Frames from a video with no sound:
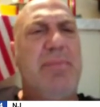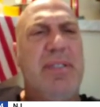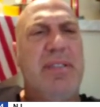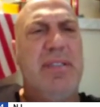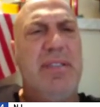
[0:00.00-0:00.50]

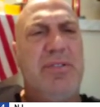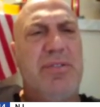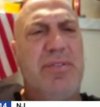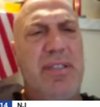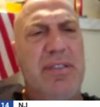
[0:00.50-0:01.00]
but the
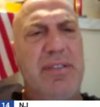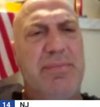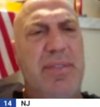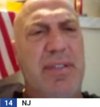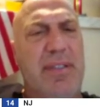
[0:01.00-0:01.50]
Trafalgar
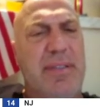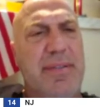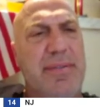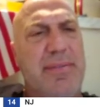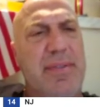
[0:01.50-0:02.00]

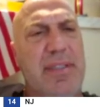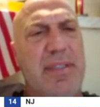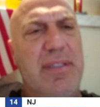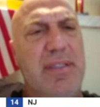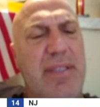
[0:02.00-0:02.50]
uh,
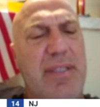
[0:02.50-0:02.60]
uh,